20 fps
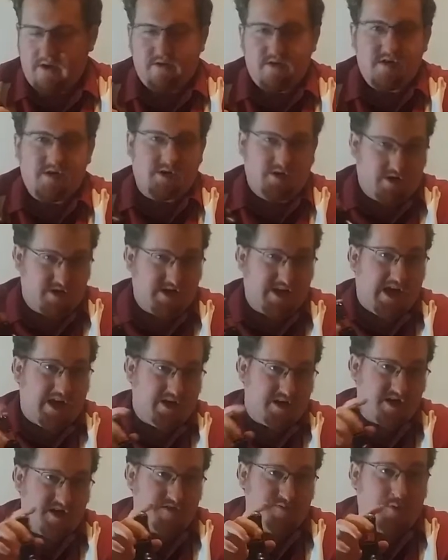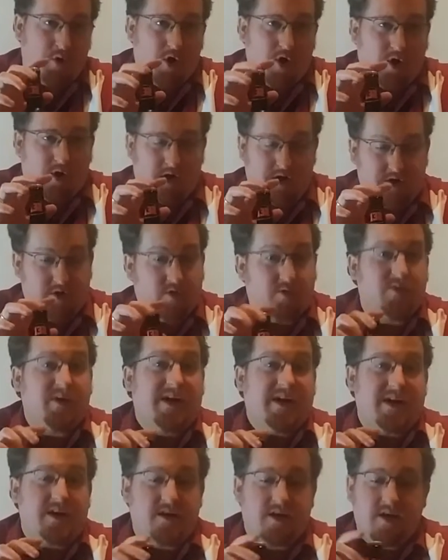this looks kind of small, and you're
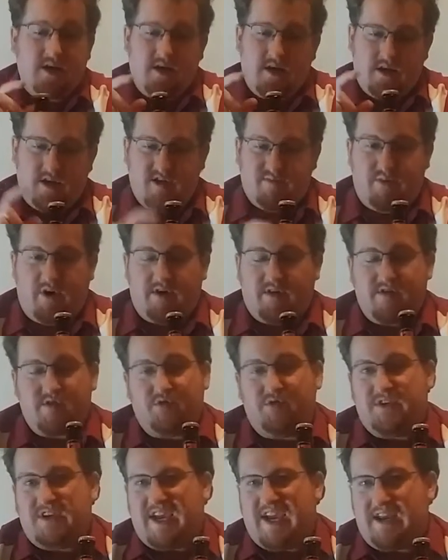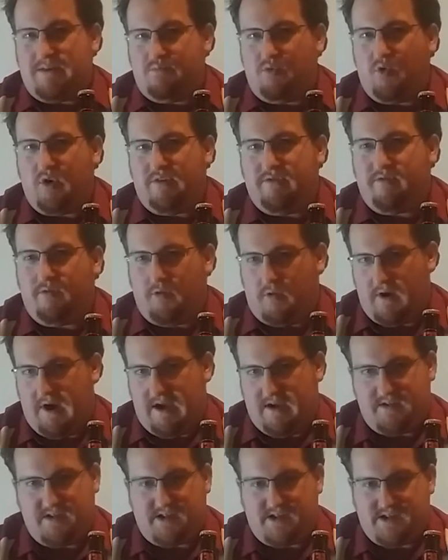right. This bottle's only 8.4
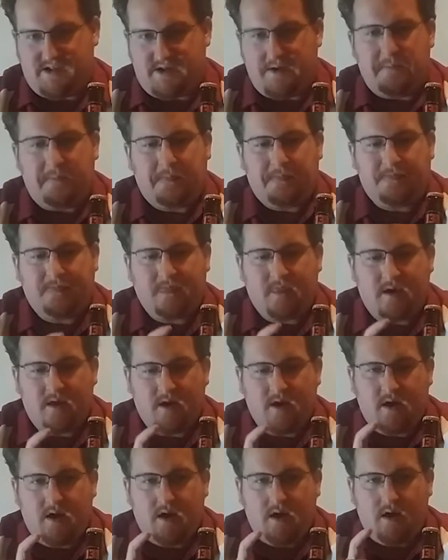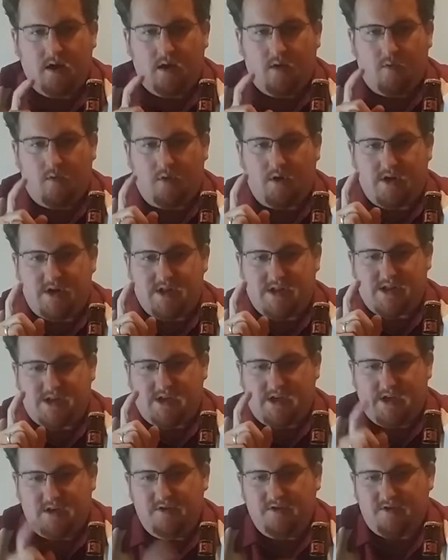ounces. What
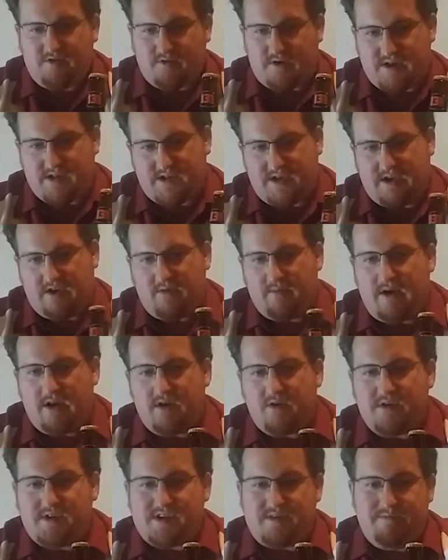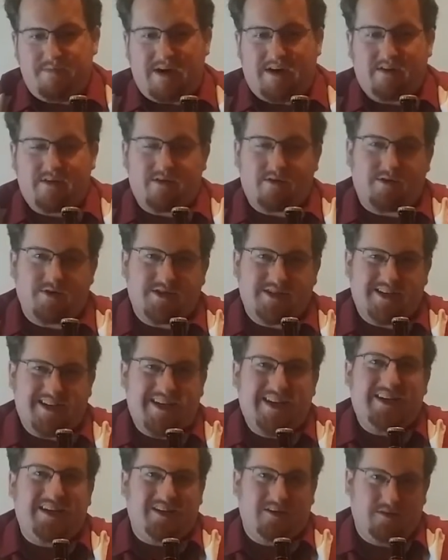is interesting, you might notice the big
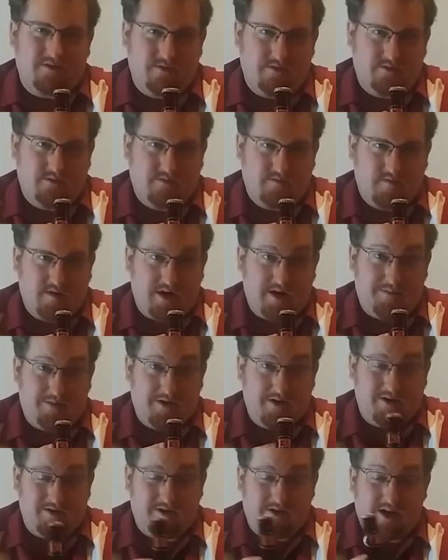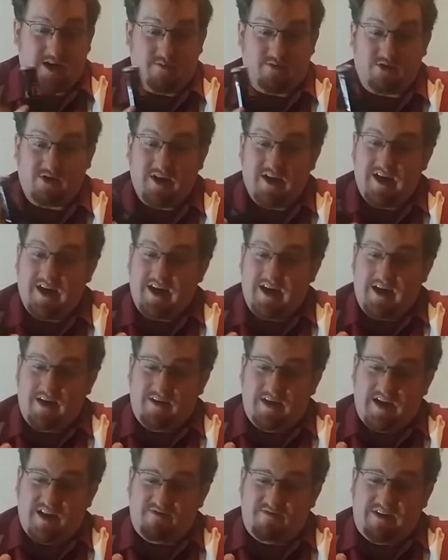13 right up here on the label.
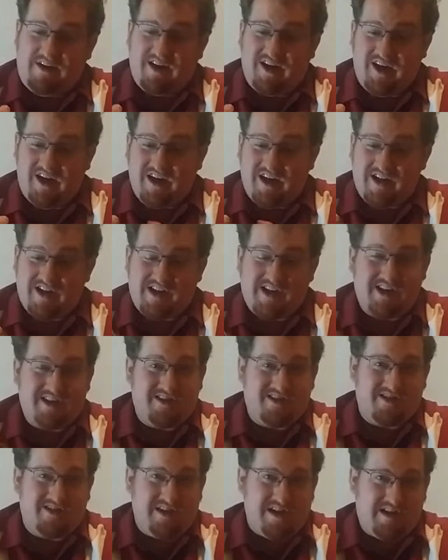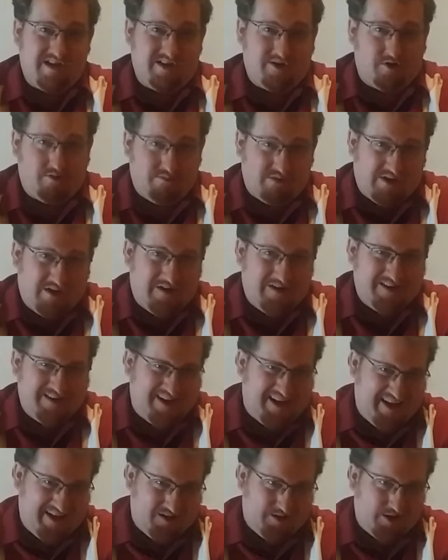That's because this little
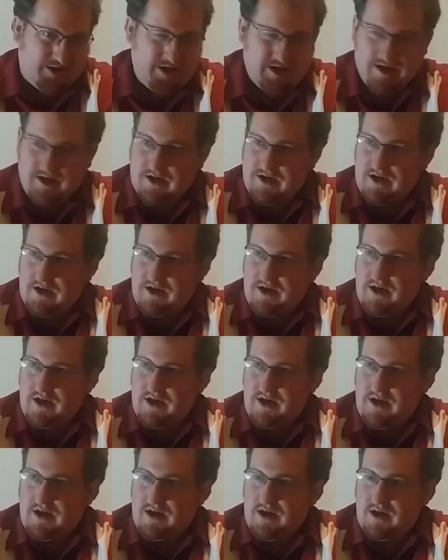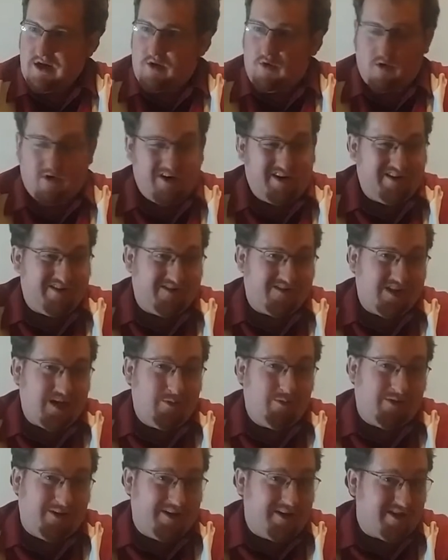blonde ale, according to the
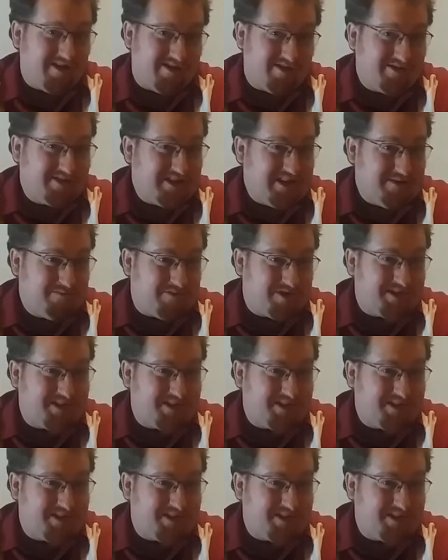labeling, is 13%